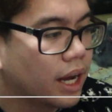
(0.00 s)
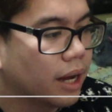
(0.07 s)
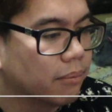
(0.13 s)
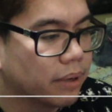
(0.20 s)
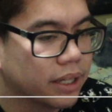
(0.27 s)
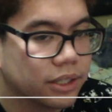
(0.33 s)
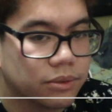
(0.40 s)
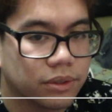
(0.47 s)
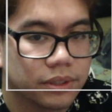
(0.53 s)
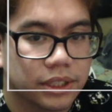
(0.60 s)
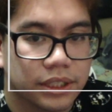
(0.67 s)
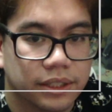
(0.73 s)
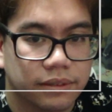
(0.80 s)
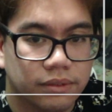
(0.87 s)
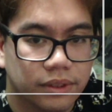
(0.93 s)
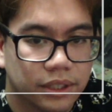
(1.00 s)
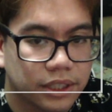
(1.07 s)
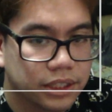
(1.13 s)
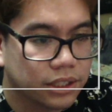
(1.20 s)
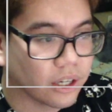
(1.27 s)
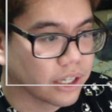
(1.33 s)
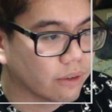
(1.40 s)
I might as well just
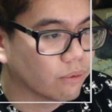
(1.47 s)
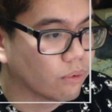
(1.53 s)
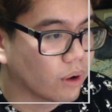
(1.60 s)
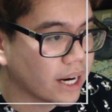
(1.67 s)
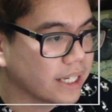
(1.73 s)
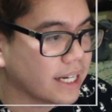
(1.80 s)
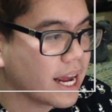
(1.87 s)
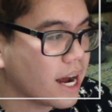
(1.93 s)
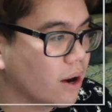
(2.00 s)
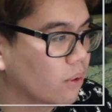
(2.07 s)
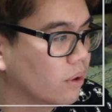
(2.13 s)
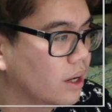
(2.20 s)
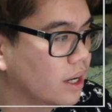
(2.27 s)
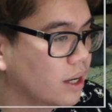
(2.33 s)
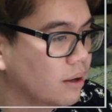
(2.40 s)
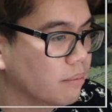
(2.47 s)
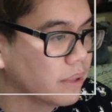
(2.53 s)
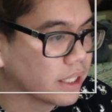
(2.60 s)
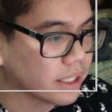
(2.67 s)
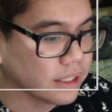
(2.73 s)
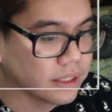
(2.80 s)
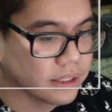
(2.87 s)
start it right now
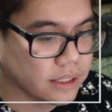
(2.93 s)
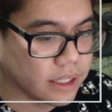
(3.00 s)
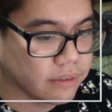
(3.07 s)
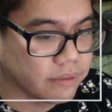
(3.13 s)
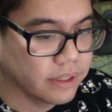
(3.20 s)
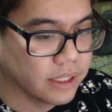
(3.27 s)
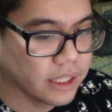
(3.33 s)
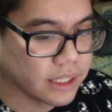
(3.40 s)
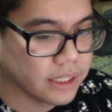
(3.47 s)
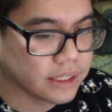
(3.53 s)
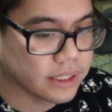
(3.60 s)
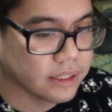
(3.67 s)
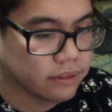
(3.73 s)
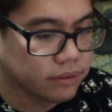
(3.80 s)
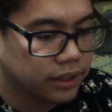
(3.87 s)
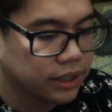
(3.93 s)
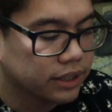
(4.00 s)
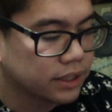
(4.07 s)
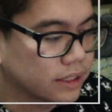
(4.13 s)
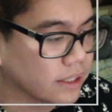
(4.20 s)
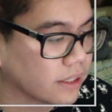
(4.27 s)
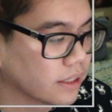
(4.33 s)
because I feel like it's gonna
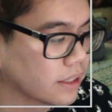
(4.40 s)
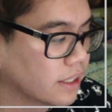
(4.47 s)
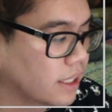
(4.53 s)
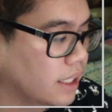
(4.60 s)
freaking start